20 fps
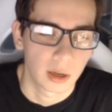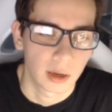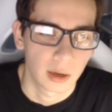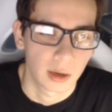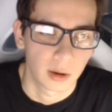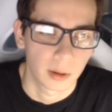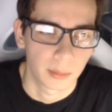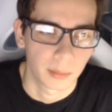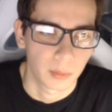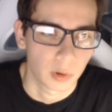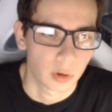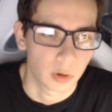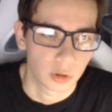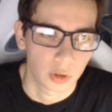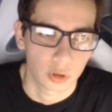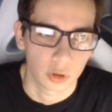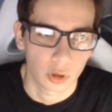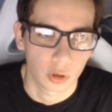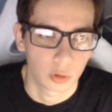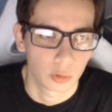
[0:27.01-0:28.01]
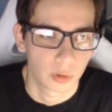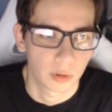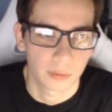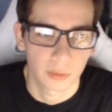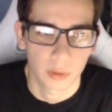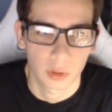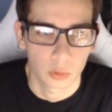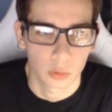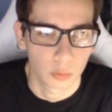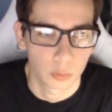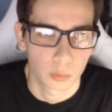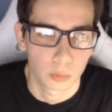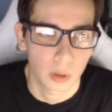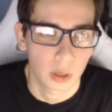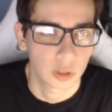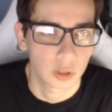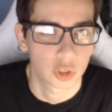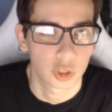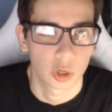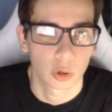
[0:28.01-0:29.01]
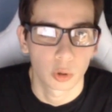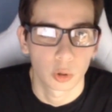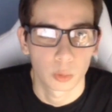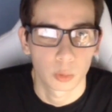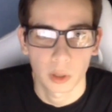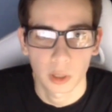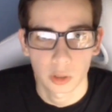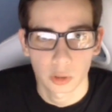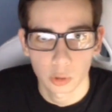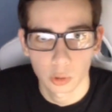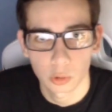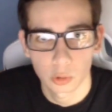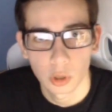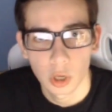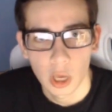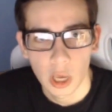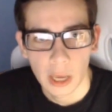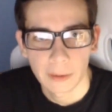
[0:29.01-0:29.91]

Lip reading: or, if you watch the whole way through.